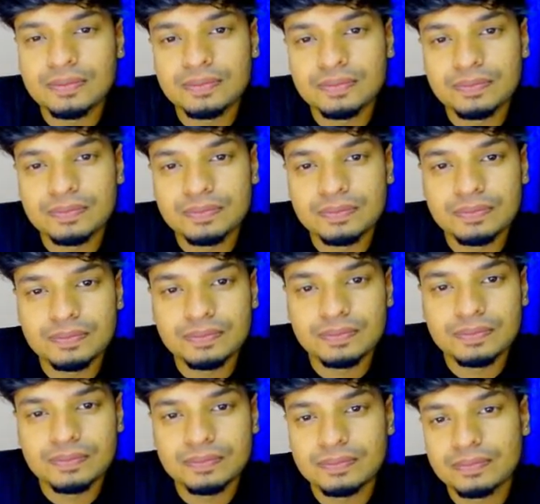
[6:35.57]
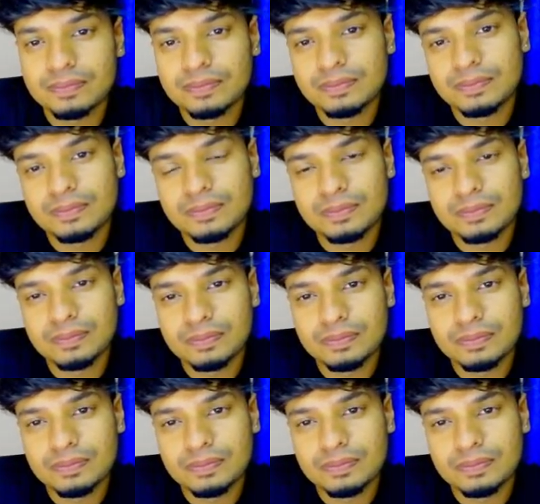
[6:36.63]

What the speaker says: [no speech]